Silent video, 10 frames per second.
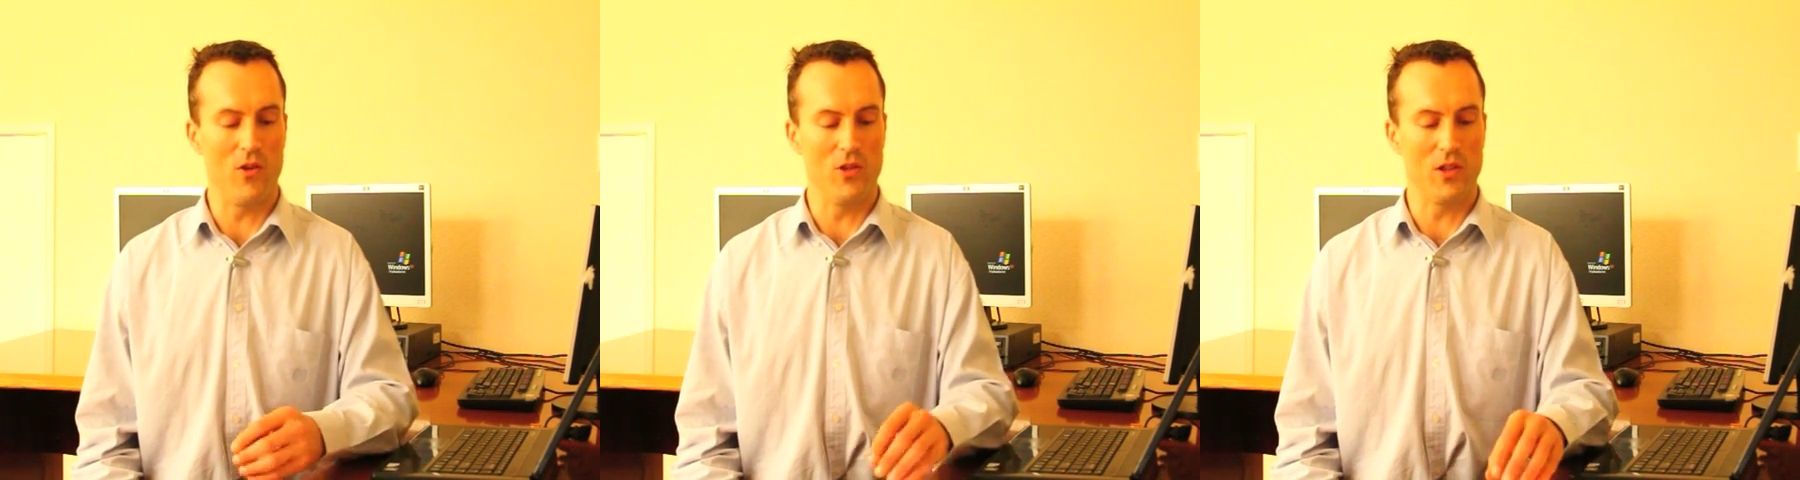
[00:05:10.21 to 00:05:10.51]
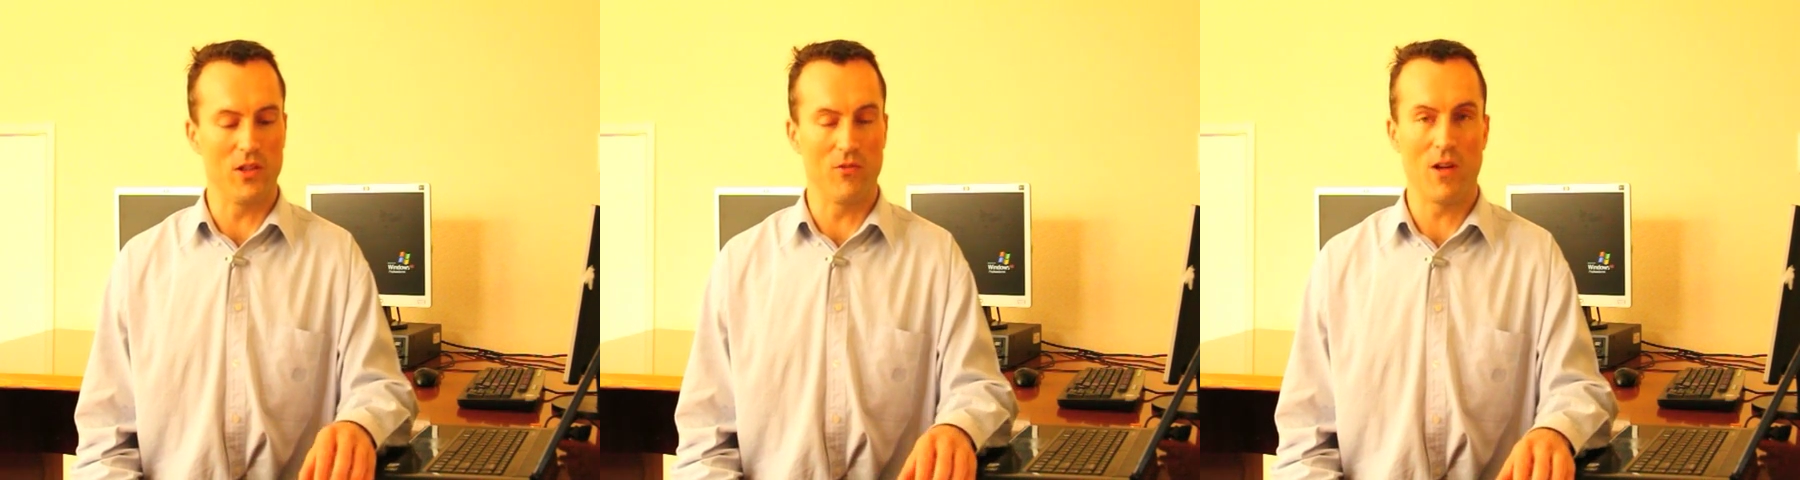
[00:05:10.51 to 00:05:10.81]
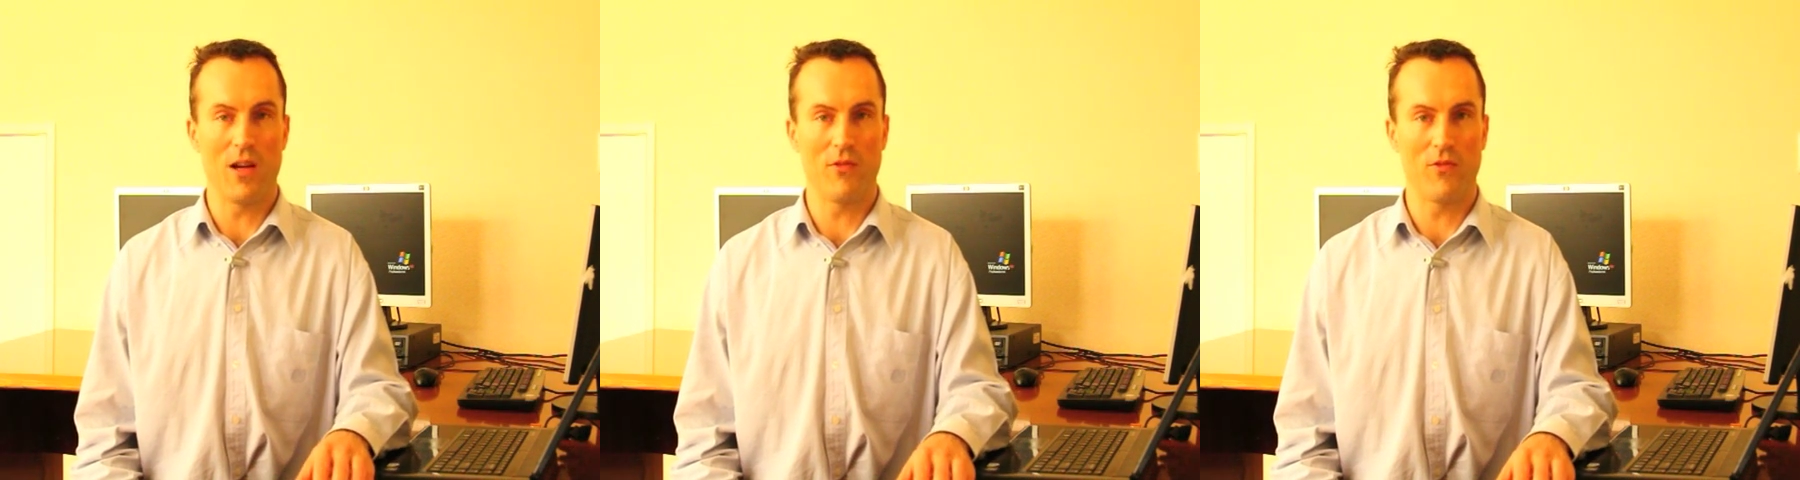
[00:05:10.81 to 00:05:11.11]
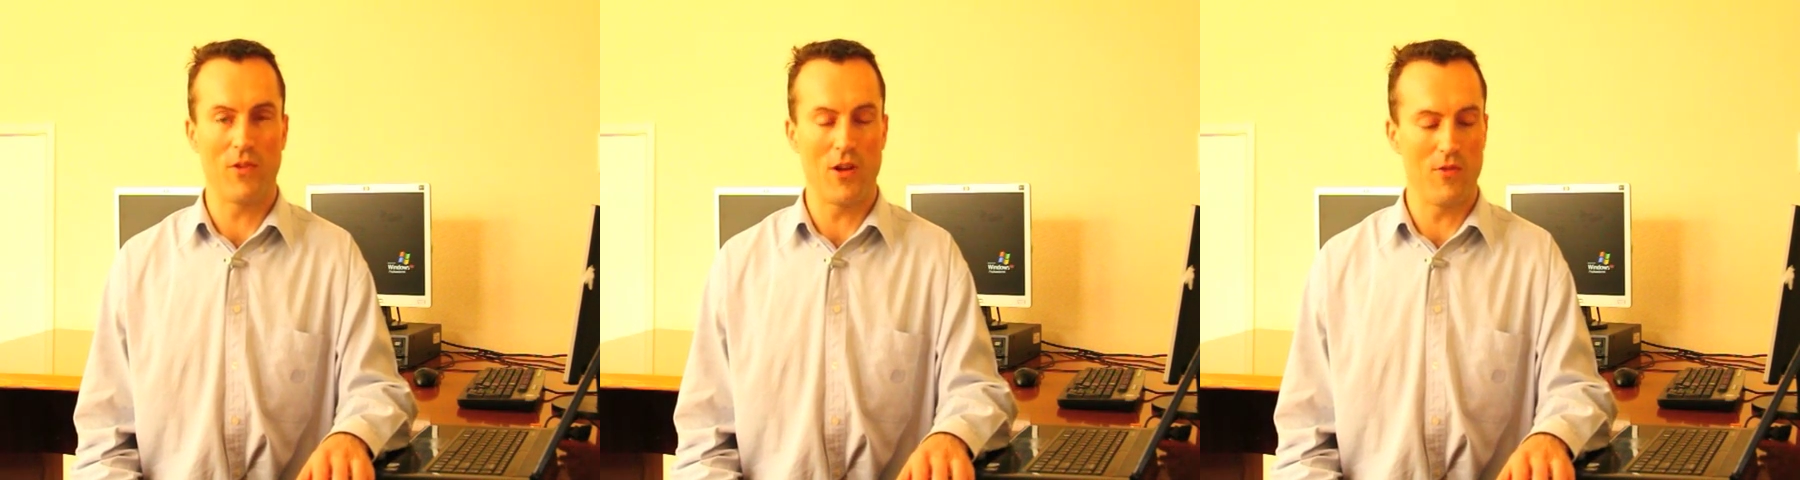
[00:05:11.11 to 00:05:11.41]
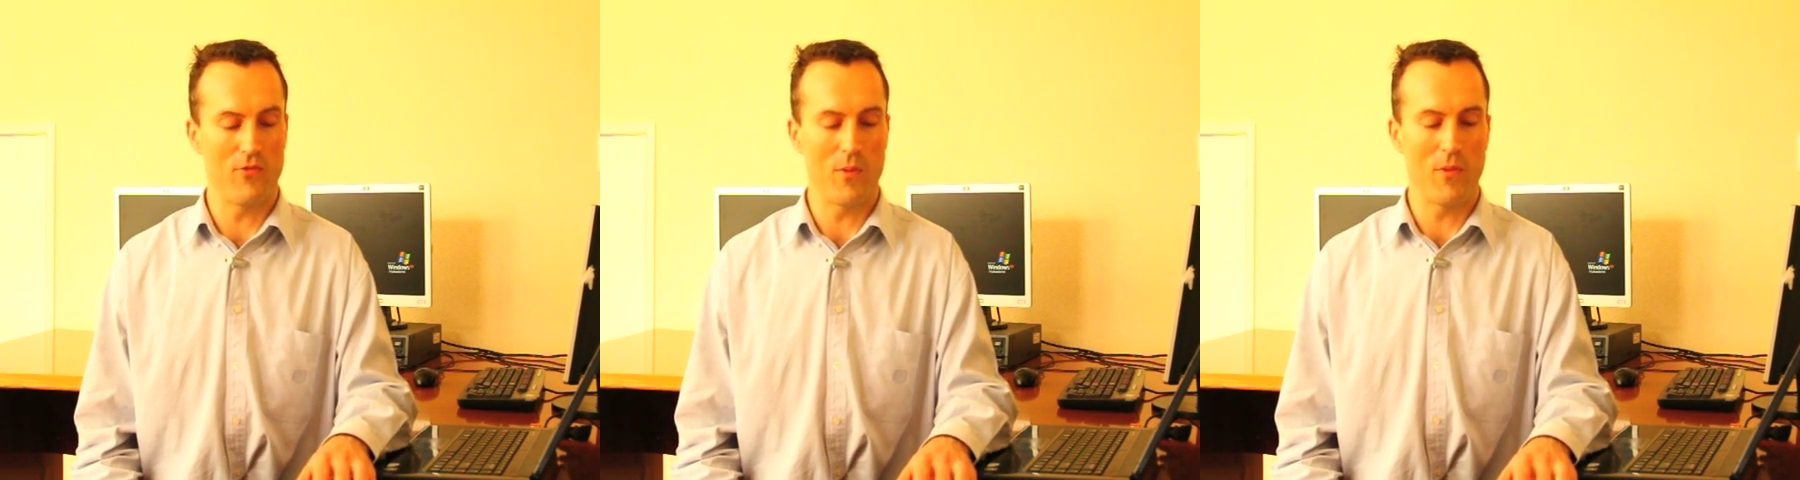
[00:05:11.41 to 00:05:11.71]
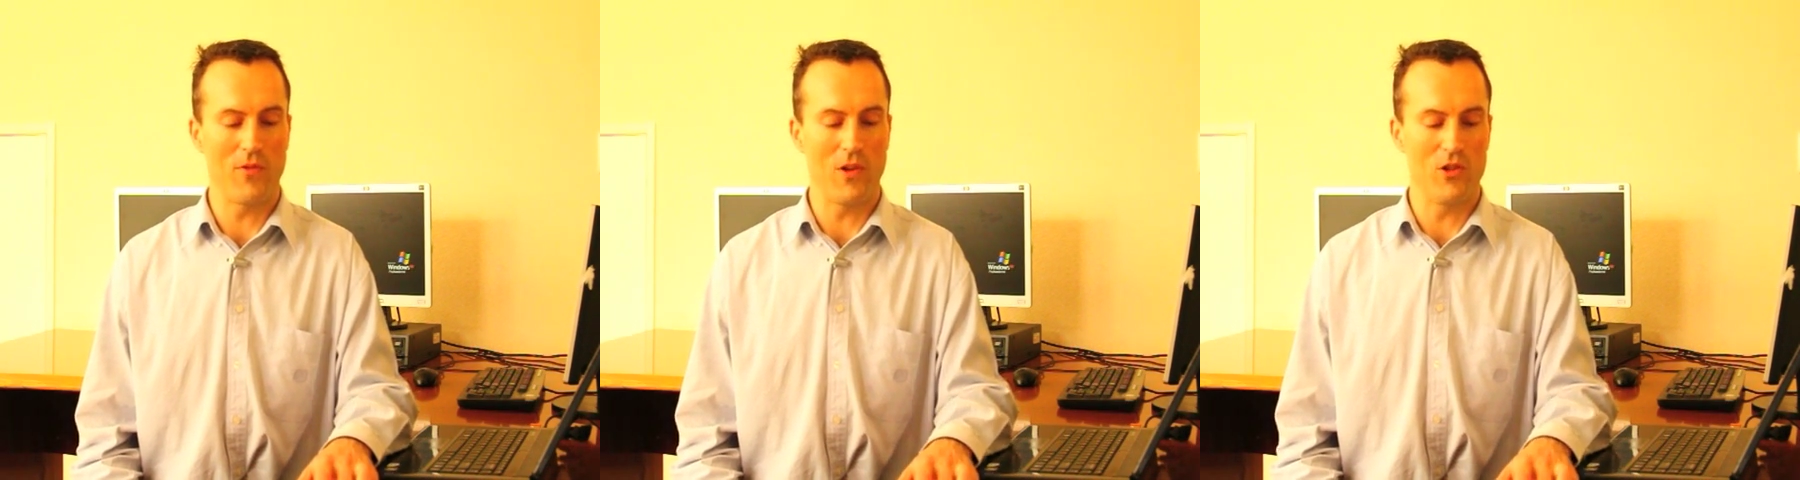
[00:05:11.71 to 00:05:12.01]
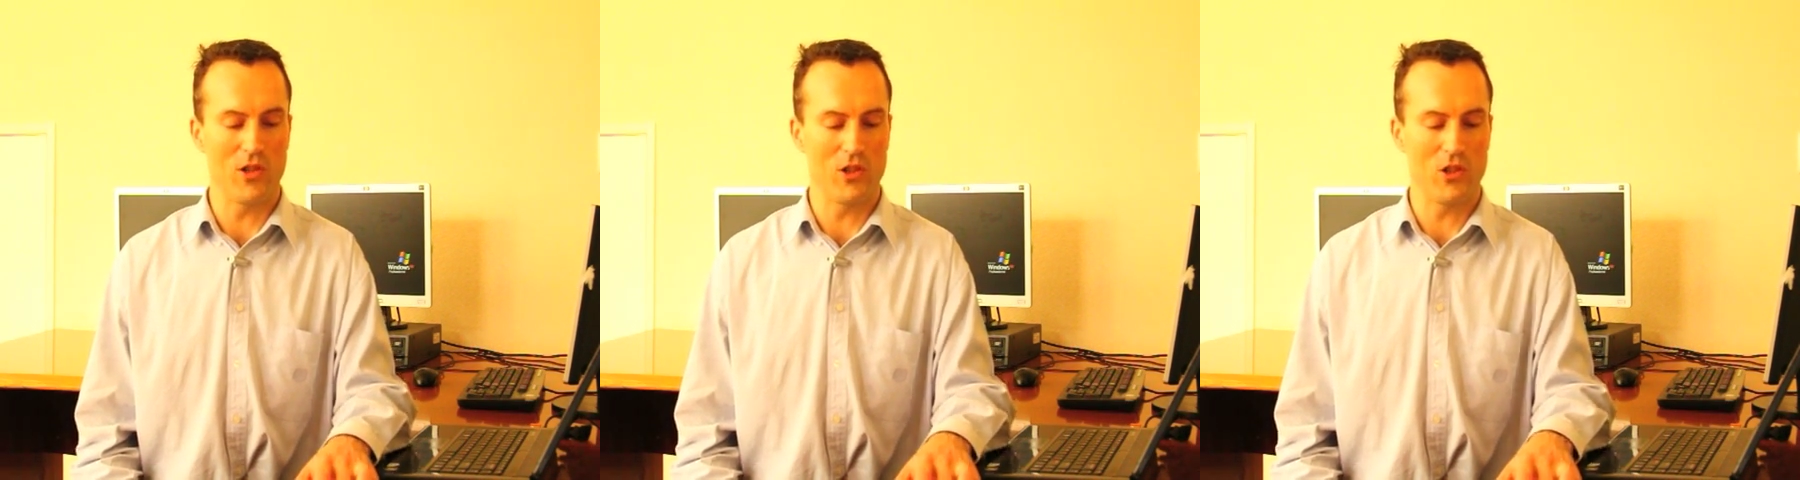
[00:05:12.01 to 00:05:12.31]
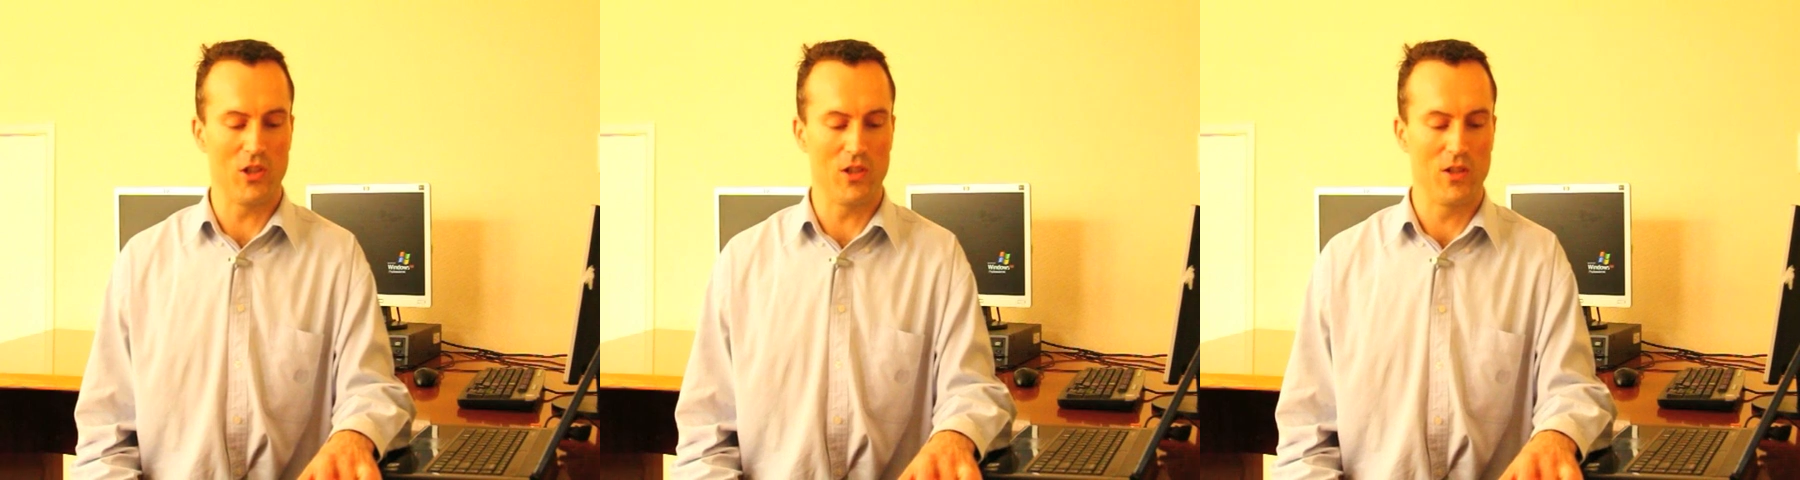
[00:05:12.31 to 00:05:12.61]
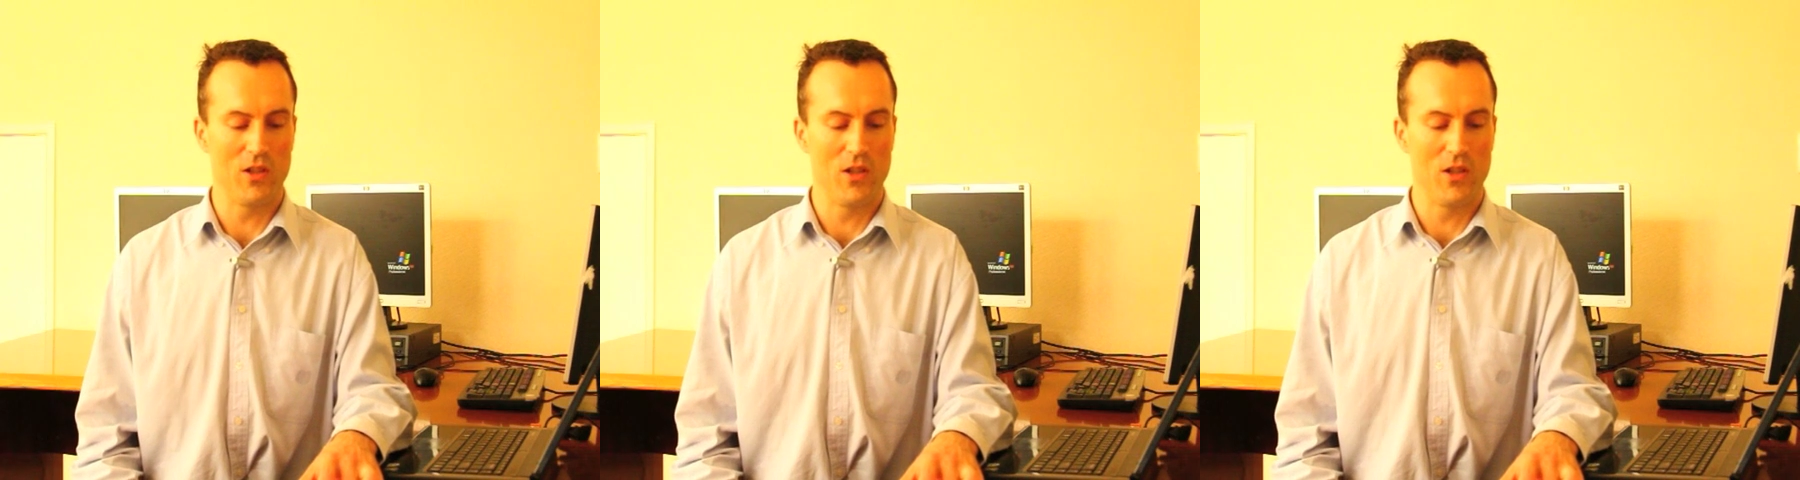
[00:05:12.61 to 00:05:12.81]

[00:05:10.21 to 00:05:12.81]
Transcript: and you can derive a flow from a flow junction